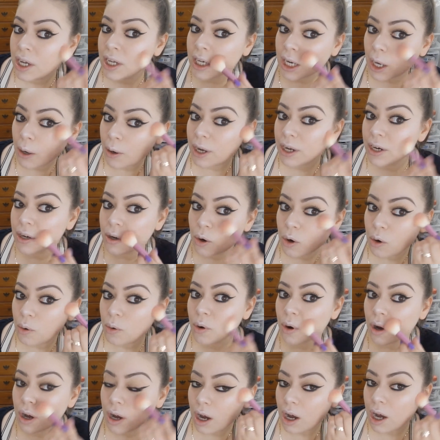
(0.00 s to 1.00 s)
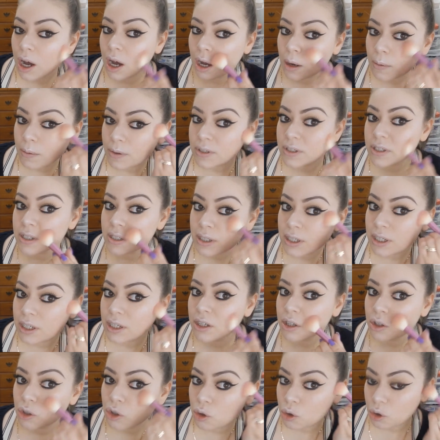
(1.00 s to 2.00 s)
Now I know
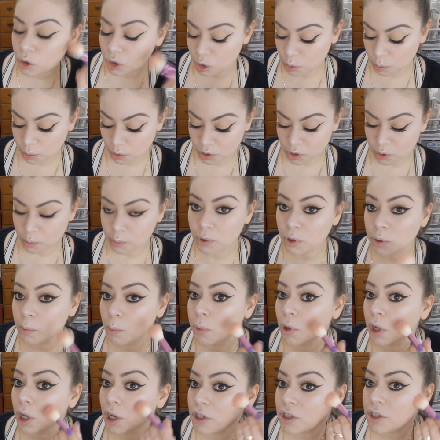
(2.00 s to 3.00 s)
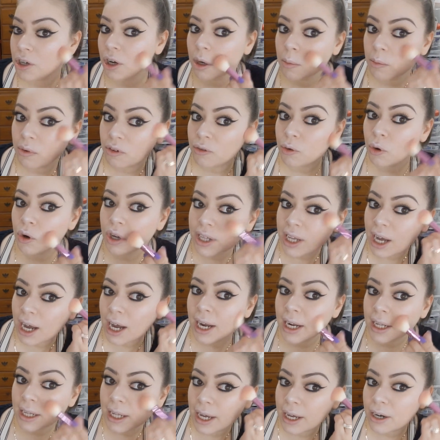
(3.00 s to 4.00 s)
obviously you're supposed to put blush on before the
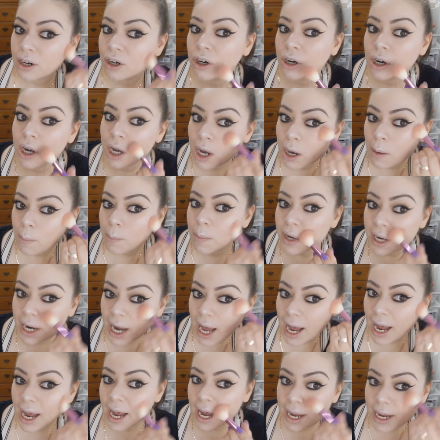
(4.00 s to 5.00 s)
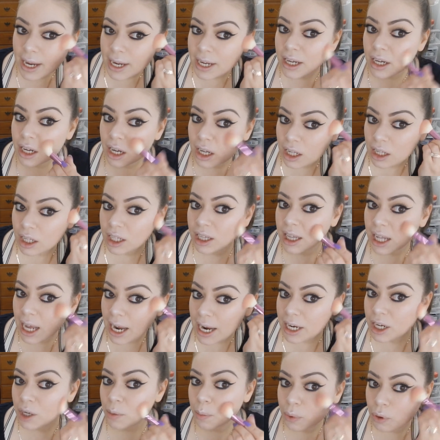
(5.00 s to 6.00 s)
highlighter, but I
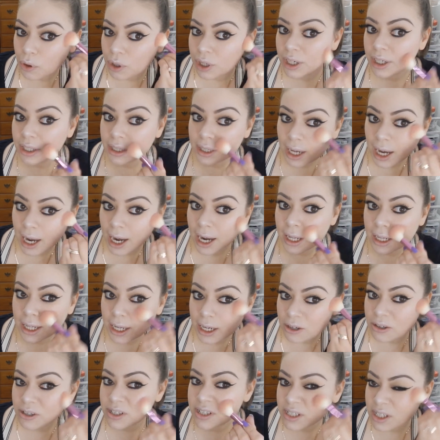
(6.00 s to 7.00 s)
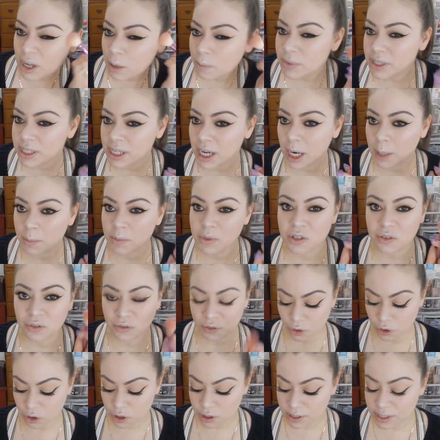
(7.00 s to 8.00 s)
like putting the highlighter sometimes
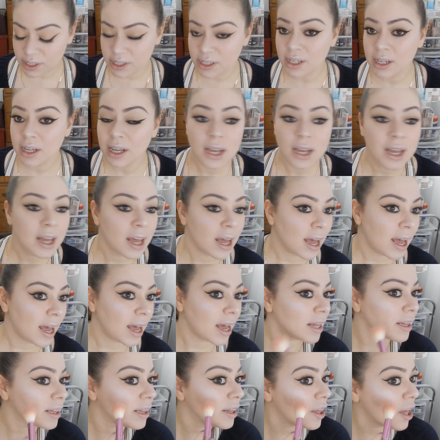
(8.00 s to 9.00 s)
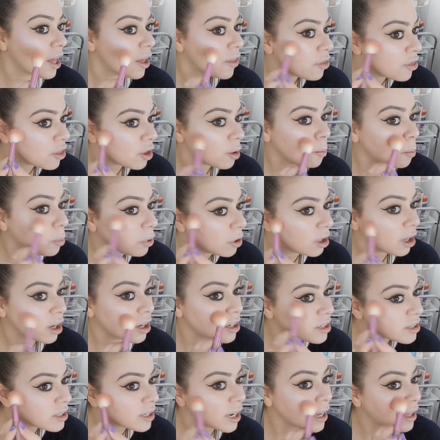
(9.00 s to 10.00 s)
first and then the
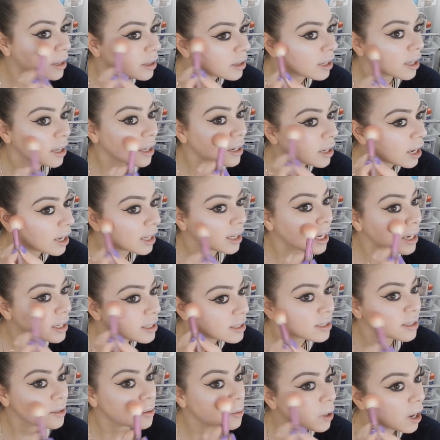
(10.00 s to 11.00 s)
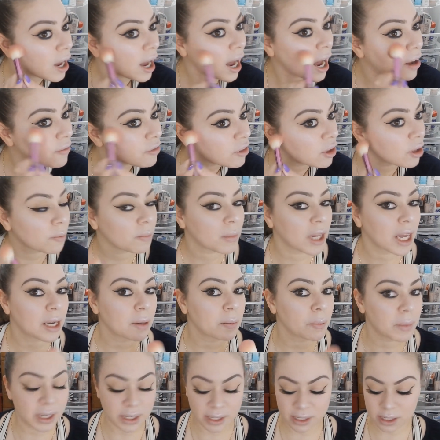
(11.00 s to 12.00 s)
blush, and then I like to have them like
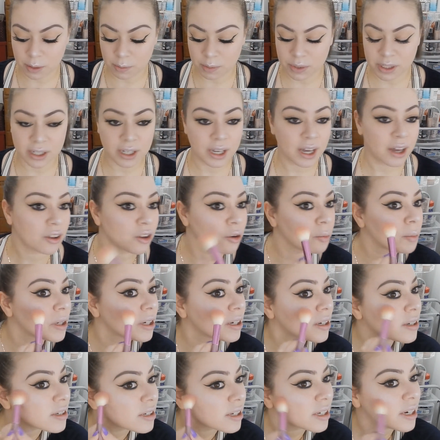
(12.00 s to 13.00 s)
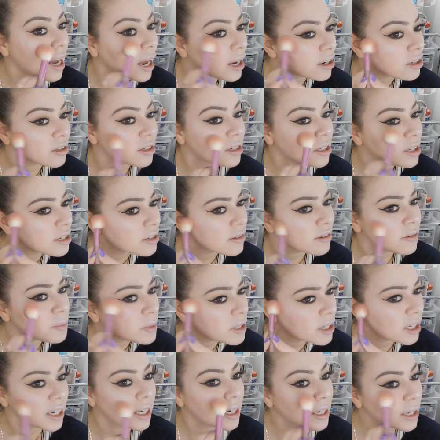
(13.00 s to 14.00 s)
mix up together because it actually gives
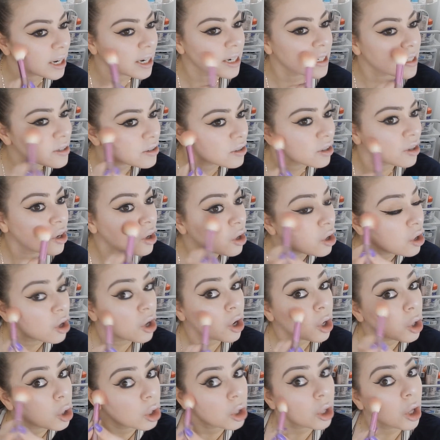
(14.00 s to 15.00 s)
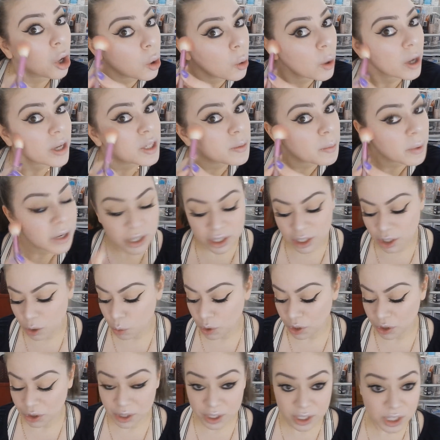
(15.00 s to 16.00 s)
me a nice glow. Especially
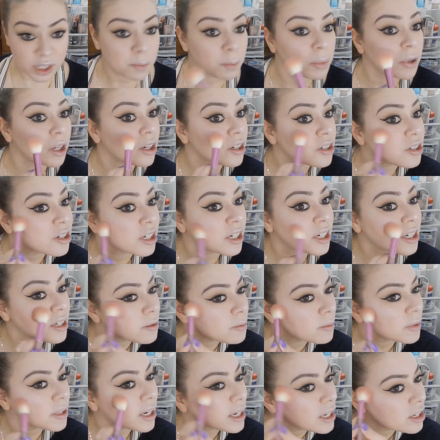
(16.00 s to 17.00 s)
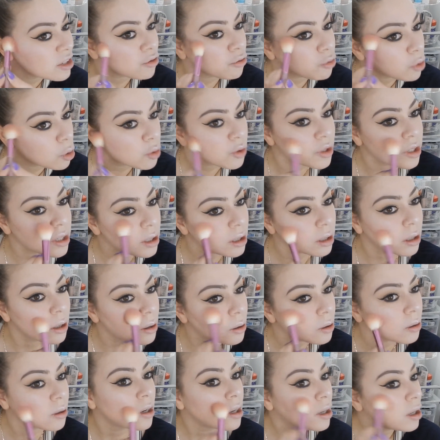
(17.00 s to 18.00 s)
with this blush, it gives me a nice rosy
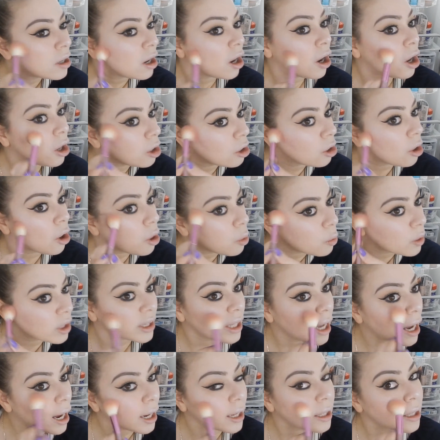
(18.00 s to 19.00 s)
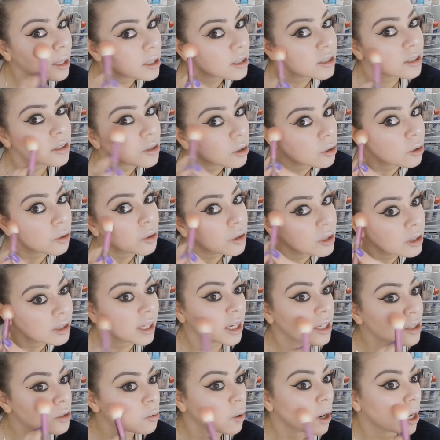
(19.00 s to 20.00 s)
glow along with the highlight, so
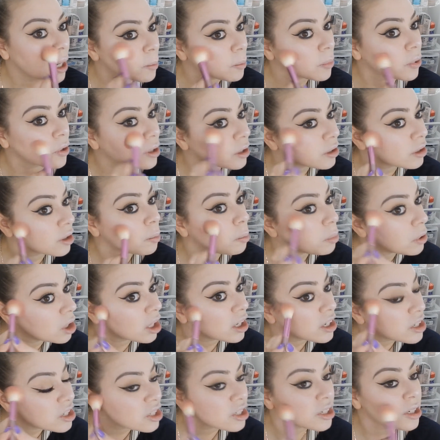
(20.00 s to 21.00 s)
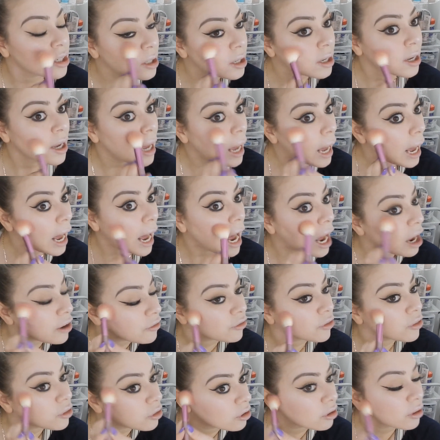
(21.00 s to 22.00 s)
that's why I'm putting the blush
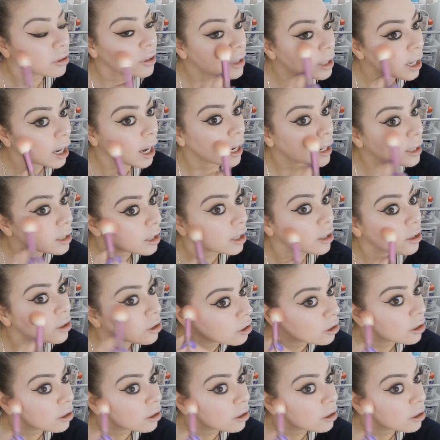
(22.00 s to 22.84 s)
after the highlighter.